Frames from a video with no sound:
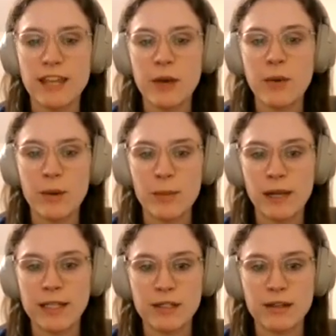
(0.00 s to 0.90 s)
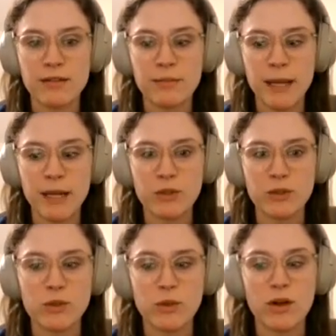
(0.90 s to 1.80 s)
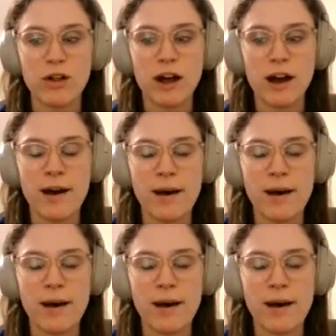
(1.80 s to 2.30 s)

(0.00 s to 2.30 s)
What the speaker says: I think I want to apply to medical school,